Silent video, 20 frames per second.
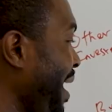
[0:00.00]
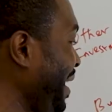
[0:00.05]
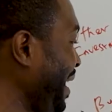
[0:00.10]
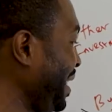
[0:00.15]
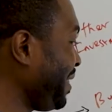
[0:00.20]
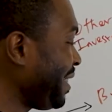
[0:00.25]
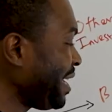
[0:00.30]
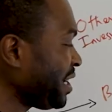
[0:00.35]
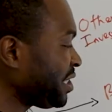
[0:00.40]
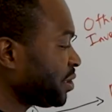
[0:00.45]
And
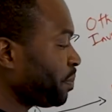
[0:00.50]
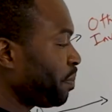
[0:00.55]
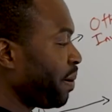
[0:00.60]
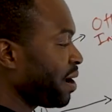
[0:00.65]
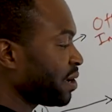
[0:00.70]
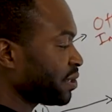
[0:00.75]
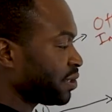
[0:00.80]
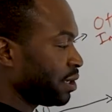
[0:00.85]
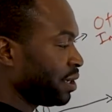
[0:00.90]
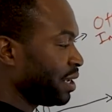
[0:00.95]
then this
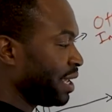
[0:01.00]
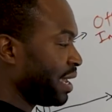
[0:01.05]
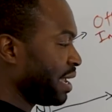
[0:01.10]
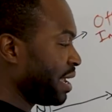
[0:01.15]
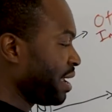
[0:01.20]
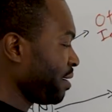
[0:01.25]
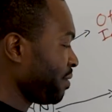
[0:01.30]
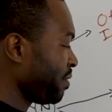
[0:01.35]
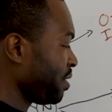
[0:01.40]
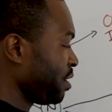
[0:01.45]
person
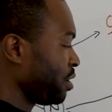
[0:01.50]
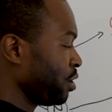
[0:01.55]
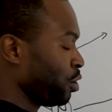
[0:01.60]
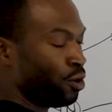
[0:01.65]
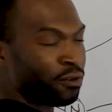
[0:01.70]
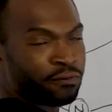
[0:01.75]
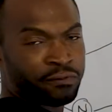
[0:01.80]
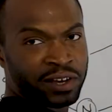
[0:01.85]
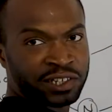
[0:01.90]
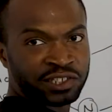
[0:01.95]
here,
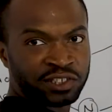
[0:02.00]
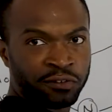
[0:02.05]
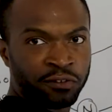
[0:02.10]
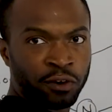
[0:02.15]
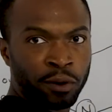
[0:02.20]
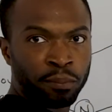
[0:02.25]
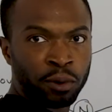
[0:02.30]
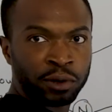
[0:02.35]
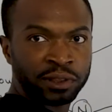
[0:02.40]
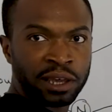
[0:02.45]
who first of
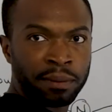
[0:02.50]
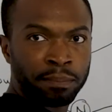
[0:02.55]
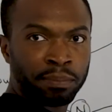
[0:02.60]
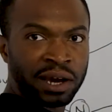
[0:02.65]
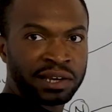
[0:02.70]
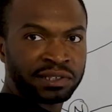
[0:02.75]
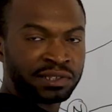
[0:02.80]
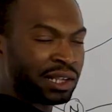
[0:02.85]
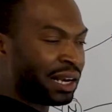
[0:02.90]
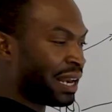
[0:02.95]
all bought their
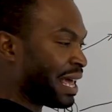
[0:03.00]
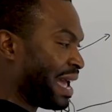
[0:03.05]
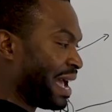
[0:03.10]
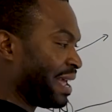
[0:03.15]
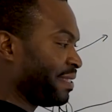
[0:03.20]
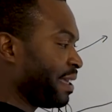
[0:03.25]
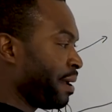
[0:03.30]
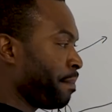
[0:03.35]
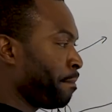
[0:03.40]
buy-to-let and